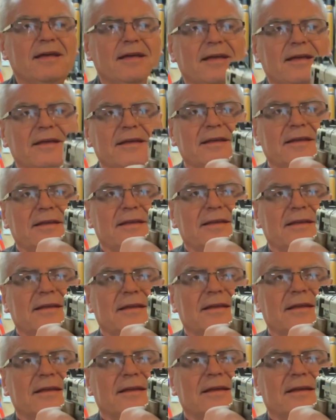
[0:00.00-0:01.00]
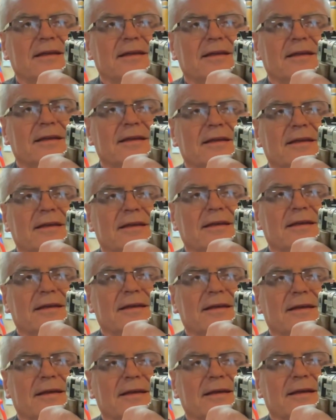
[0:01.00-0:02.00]

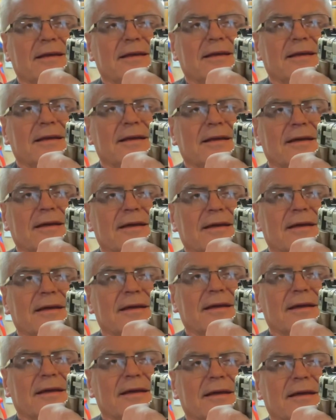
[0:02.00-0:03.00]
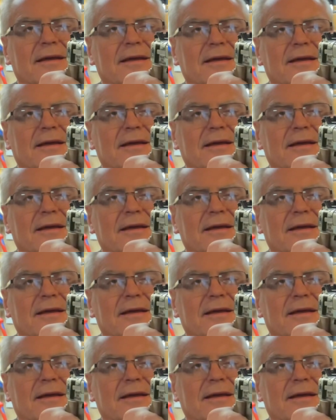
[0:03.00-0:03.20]
No one is speaking in this clip.